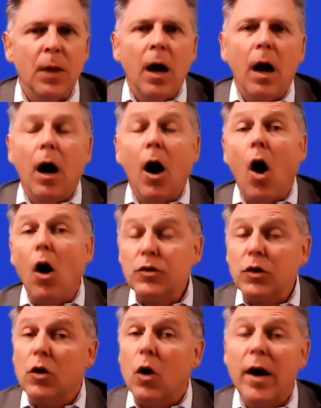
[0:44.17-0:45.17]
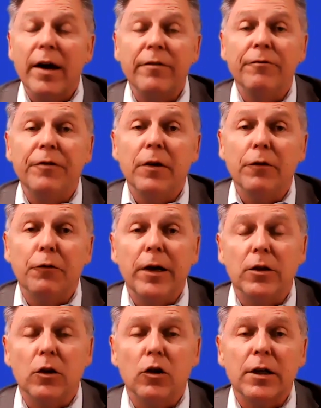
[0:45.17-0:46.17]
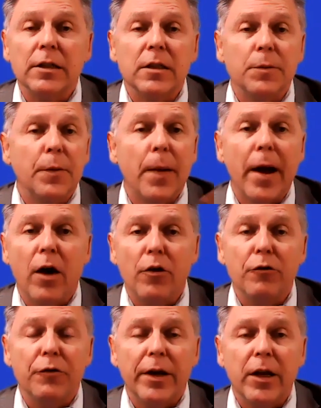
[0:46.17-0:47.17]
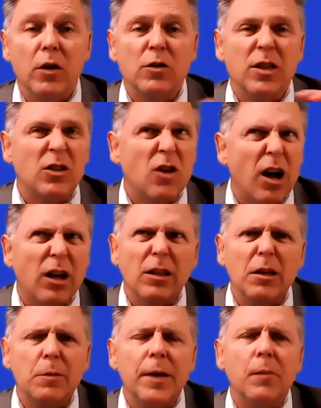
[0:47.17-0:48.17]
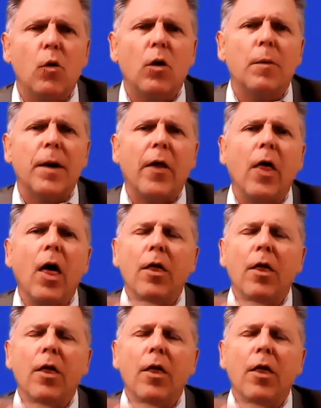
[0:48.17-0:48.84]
Also, go ahead and feel free to look at some of my other videos that talk a little bit more about